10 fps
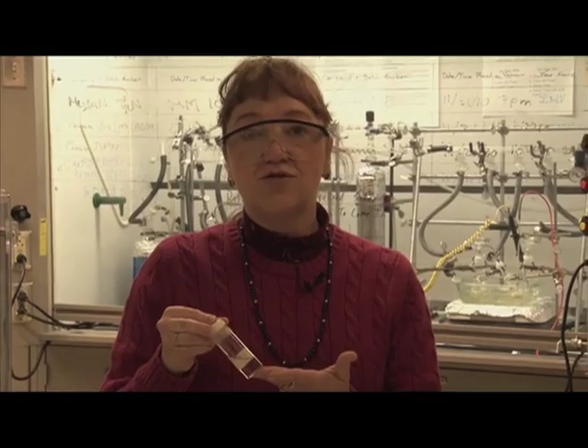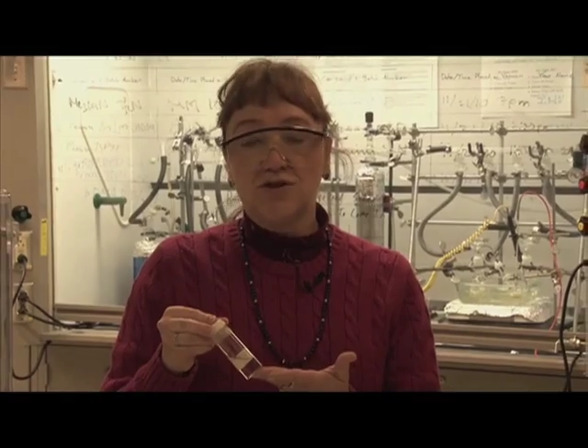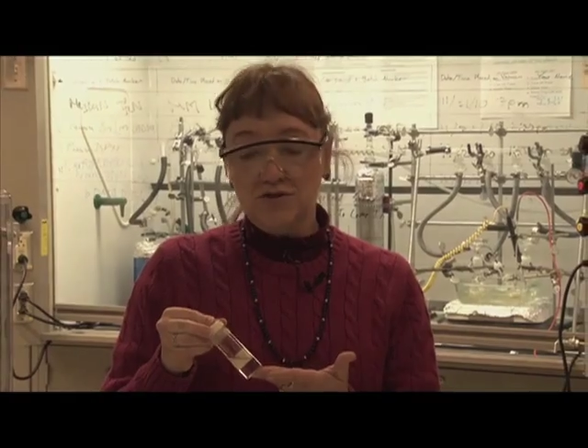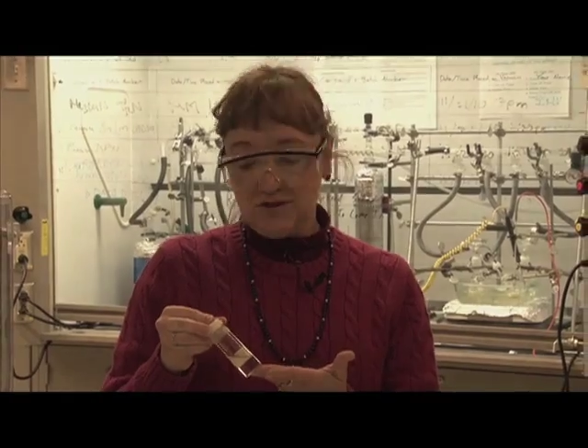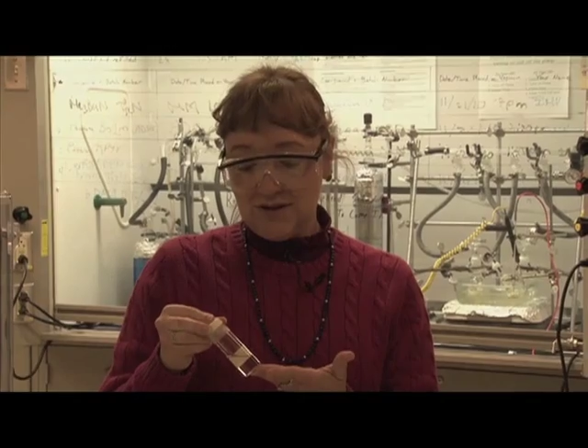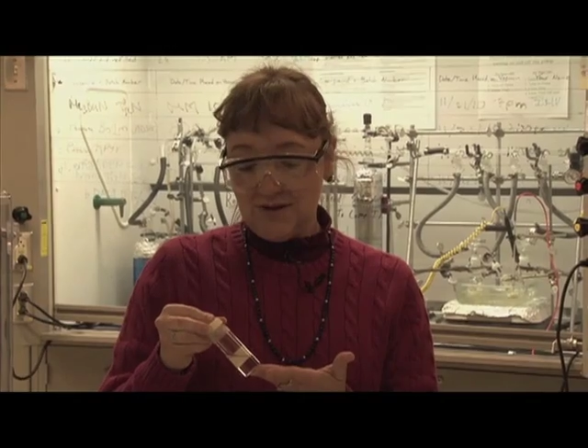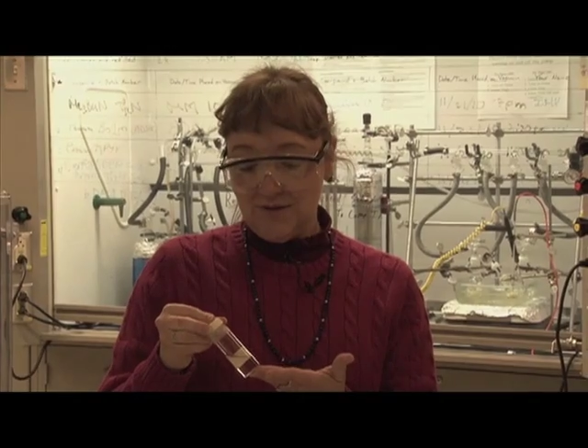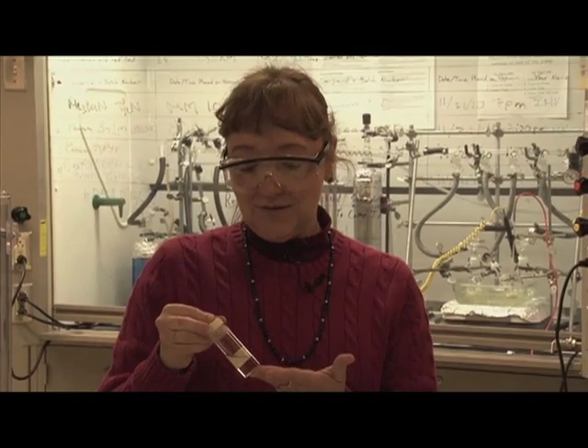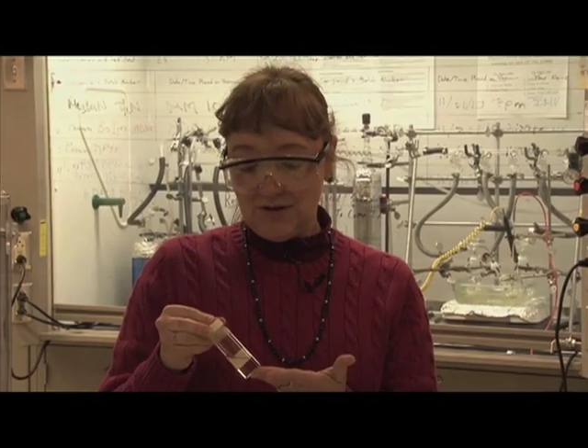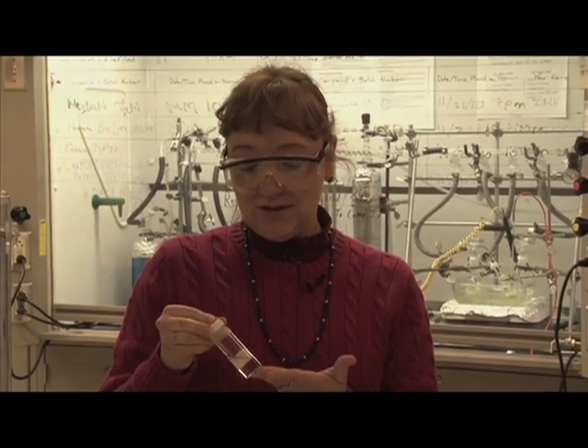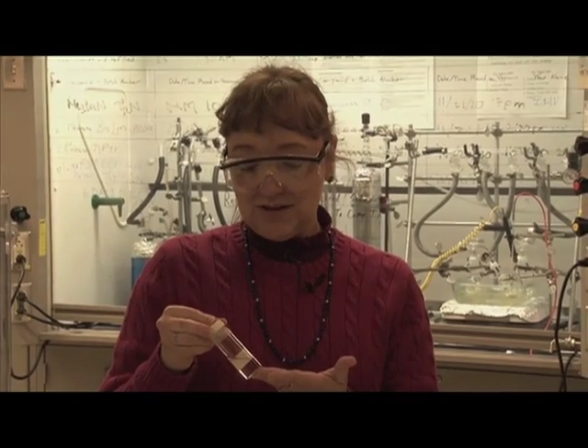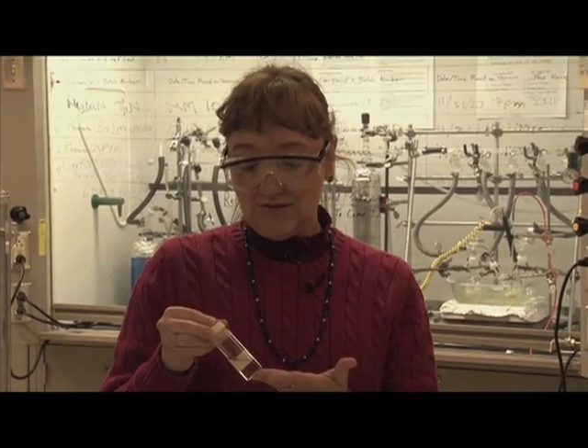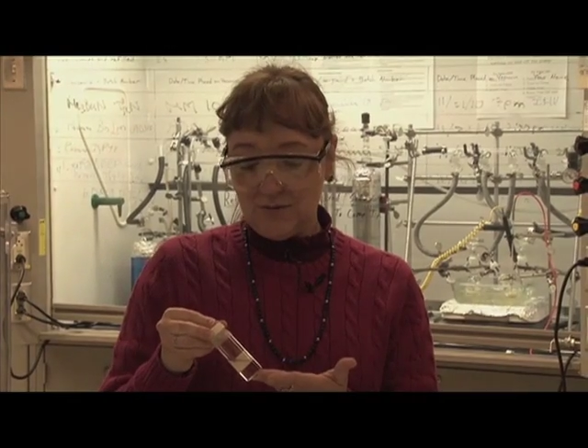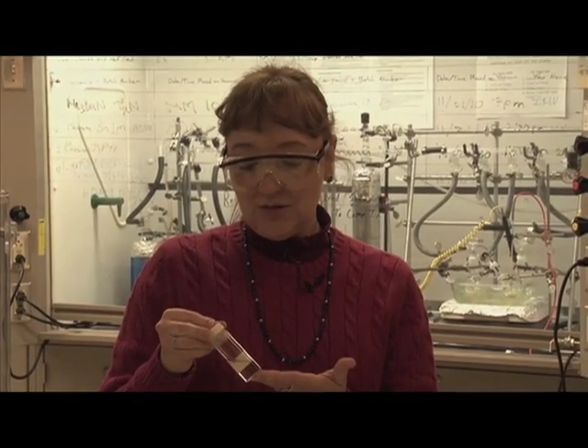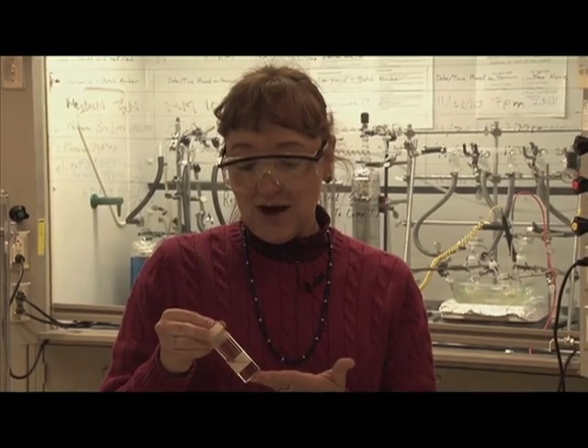use in uh, various
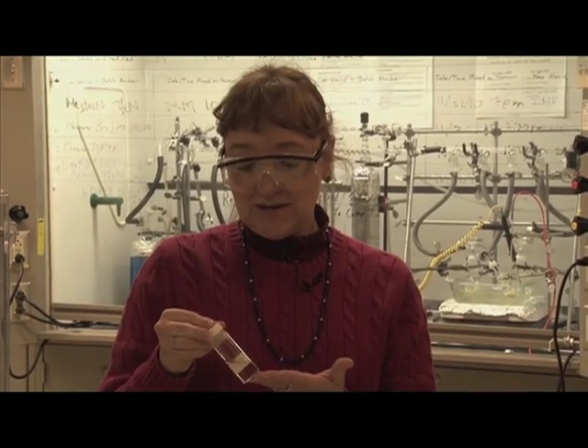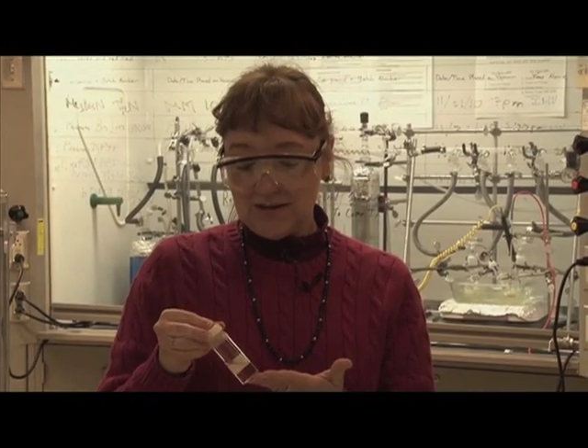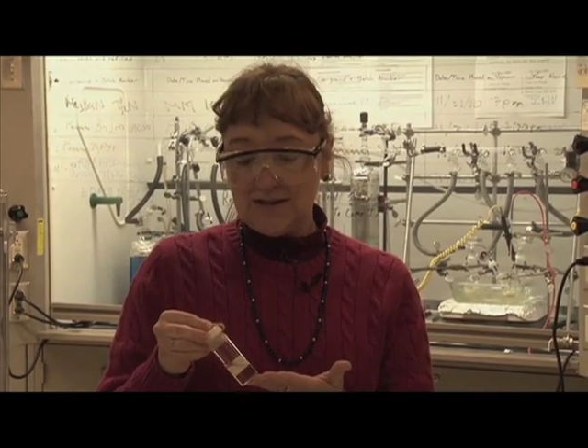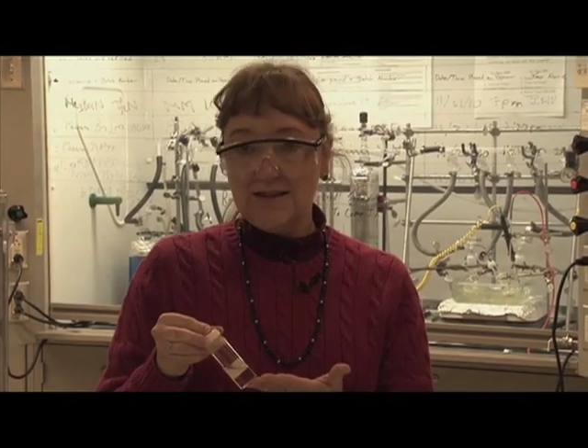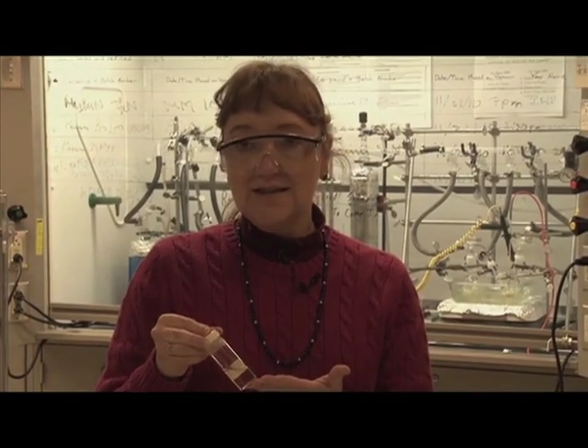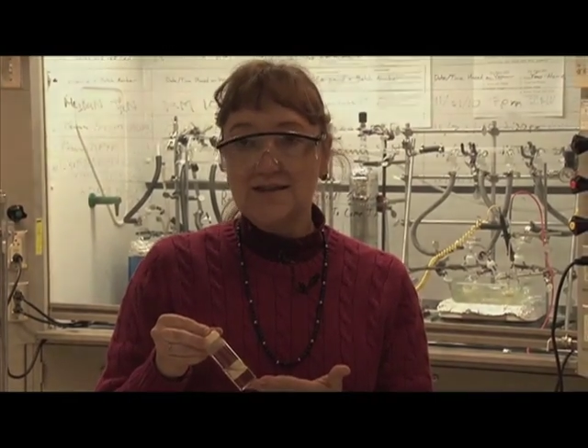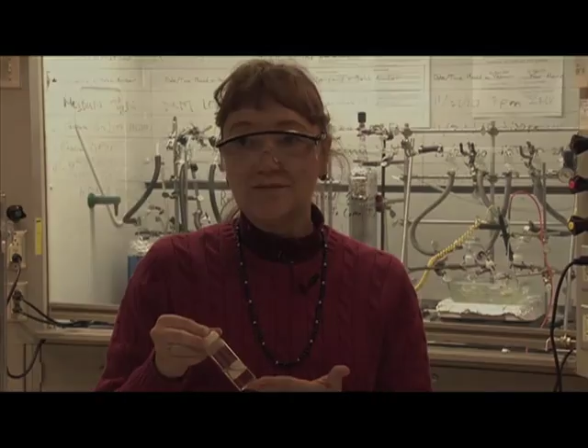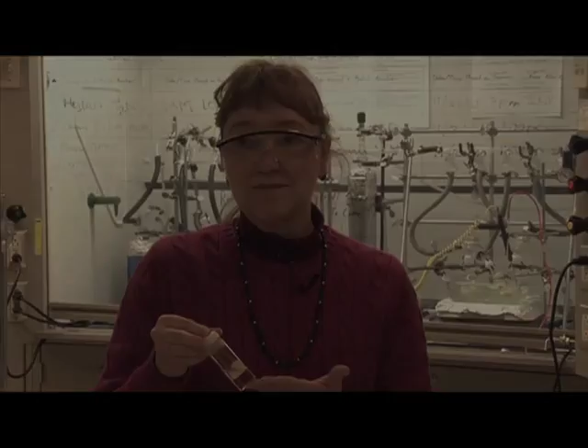different processes.